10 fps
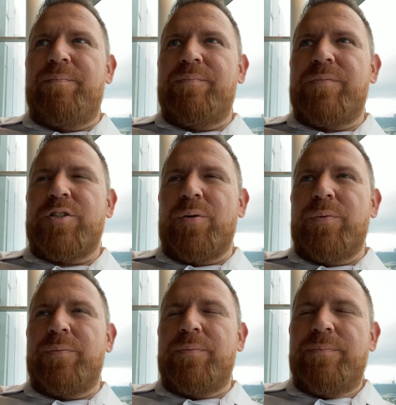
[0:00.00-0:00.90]

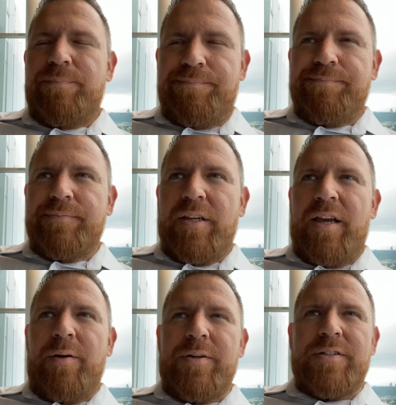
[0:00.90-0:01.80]
So
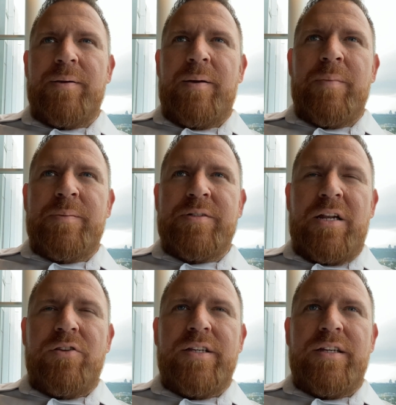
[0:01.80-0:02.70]
anyways, I'm
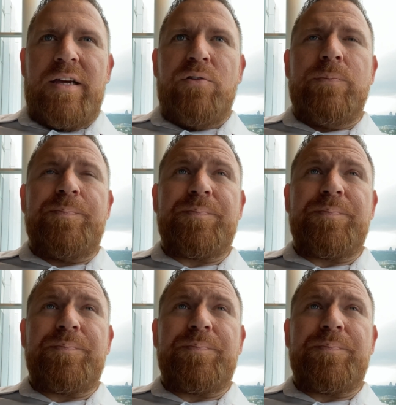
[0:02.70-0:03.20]
settled in now.